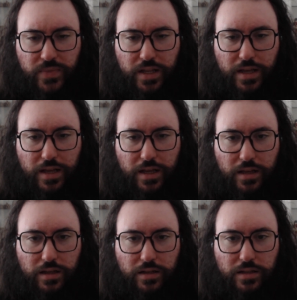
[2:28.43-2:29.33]

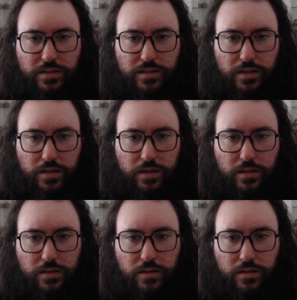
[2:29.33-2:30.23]
Let's see.
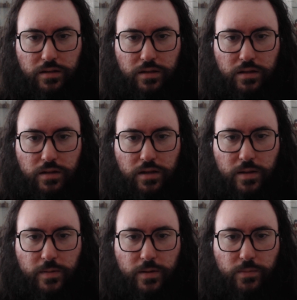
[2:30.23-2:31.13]

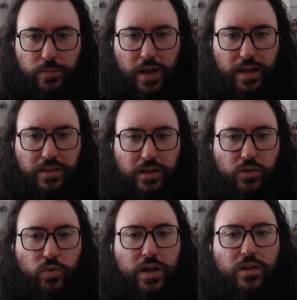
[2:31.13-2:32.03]
By the
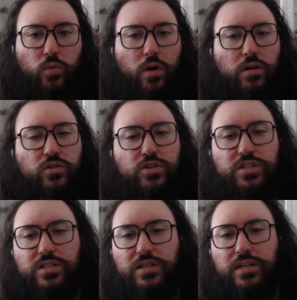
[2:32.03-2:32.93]
Great
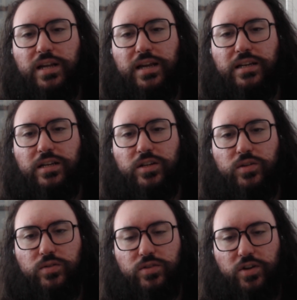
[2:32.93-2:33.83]
Walrus
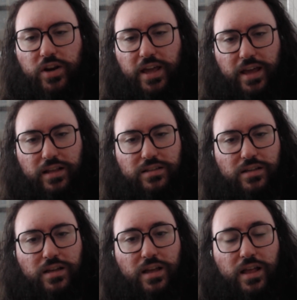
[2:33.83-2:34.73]
9238.
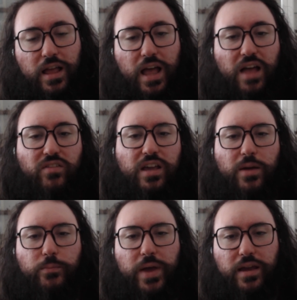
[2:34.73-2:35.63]
Having a
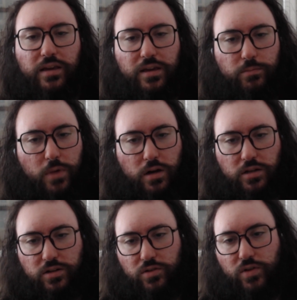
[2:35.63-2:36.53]
BENQ
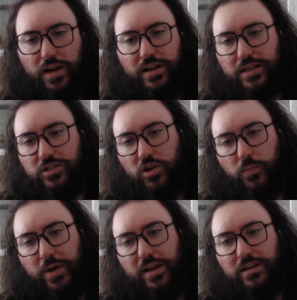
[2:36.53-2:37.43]
monitor right next to your
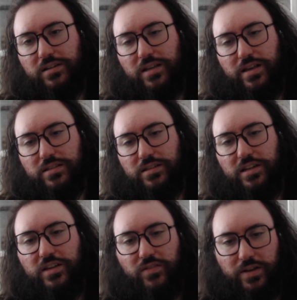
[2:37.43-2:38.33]
paint is
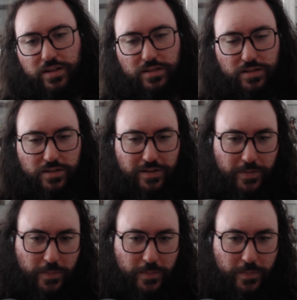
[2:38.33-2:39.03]
devious.